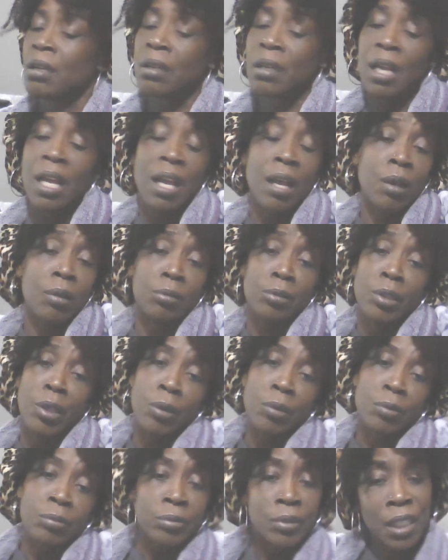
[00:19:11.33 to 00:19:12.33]
I don't
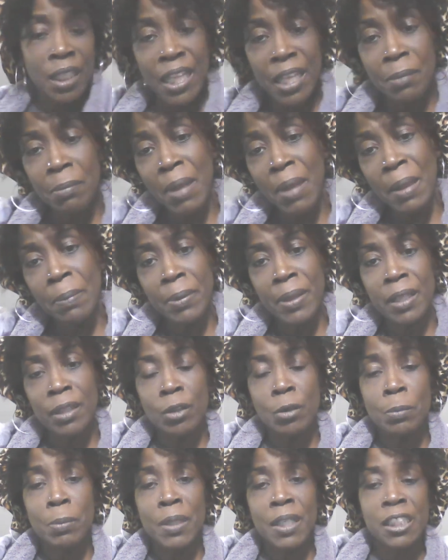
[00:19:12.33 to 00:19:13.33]
know. Look like it might be a
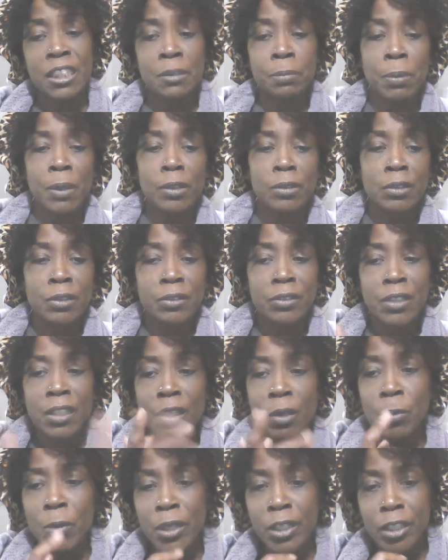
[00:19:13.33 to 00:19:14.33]
little bit explosive. So
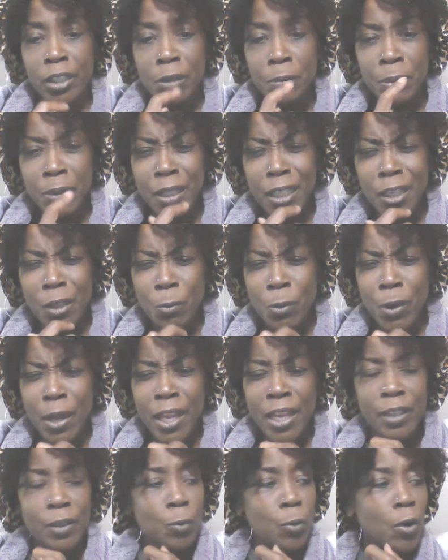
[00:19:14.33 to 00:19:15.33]
anyway, it could have been anywhere
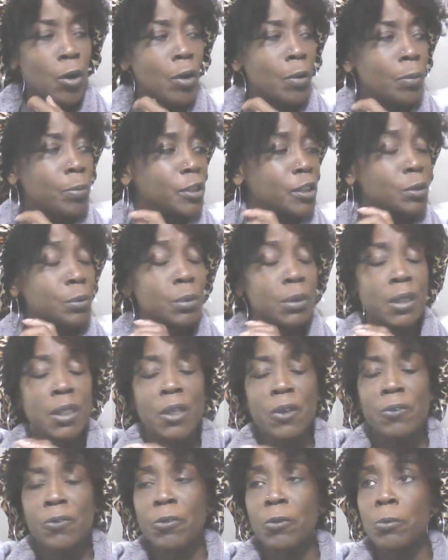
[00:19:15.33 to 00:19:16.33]
in the world, but you was
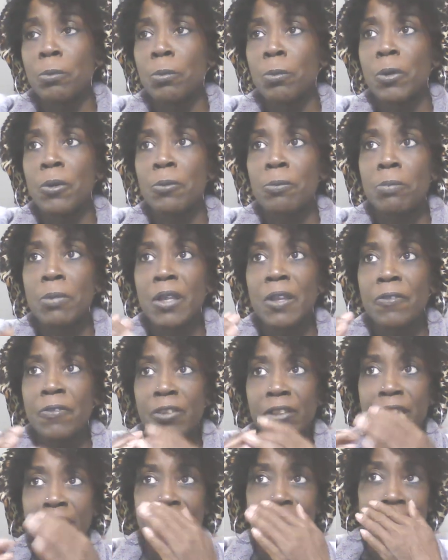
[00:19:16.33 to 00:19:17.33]
here with me for
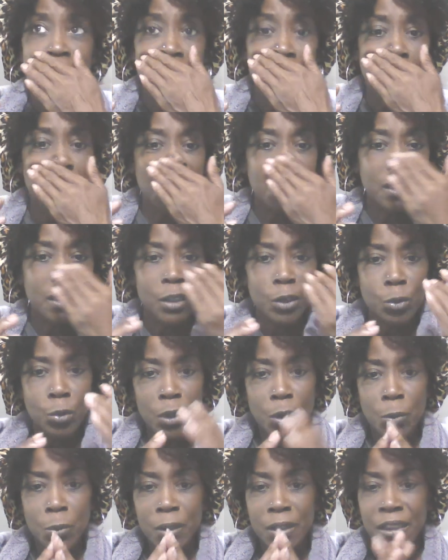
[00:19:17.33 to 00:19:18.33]
19 minutes and
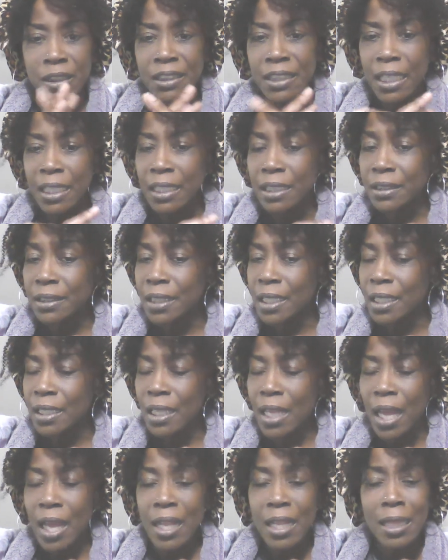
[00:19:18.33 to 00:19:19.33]
21 seconds, and
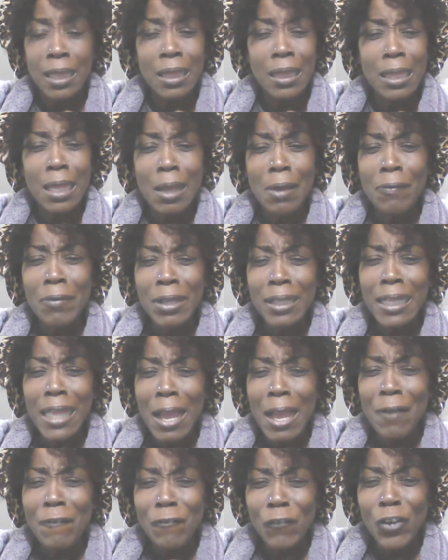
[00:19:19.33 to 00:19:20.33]
I love it.
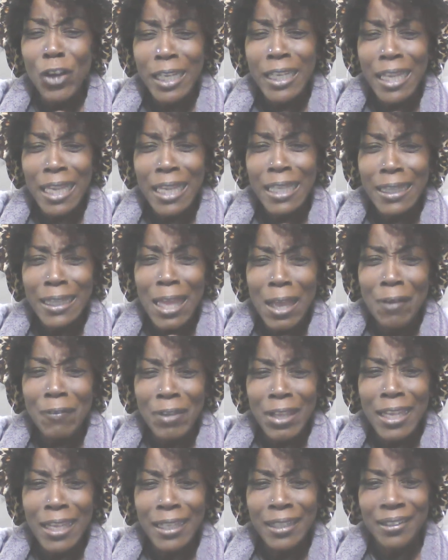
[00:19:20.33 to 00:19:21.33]
I freaking love
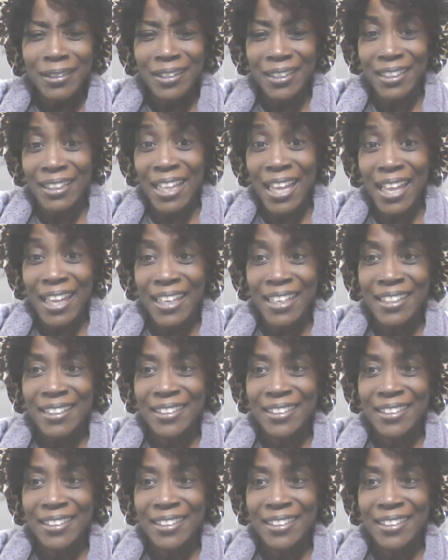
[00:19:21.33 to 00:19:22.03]
it. Good night.